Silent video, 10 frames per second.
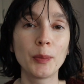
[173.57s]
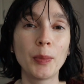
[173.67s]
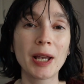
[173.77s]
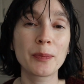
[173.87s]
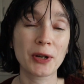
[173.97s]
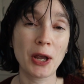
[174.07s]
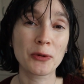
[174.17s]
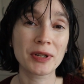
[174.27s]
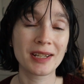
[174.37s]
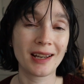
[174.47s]
By
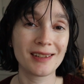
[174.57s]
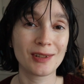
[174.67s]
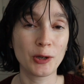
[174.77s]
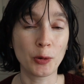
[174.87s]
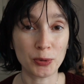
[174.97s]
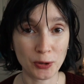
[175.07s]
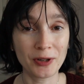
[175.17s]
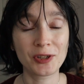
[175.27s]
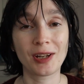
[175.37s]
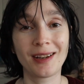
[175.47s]
prioritizing your
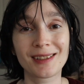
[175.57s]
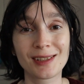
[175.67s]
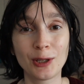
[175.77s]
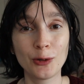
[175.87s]
projects,